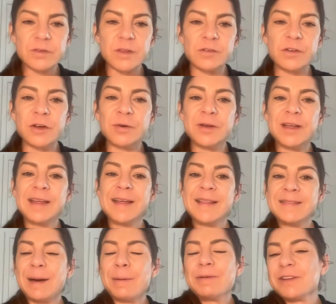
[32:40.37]
So
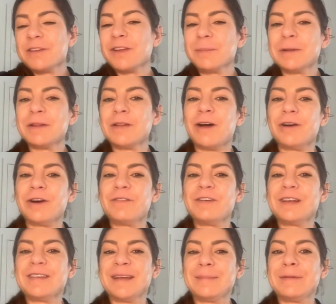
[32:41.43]
that was a little bit longer of an
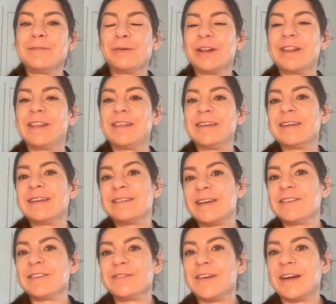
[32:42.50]
example of one of the things that does
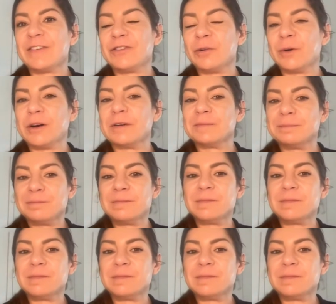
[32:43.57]
affect your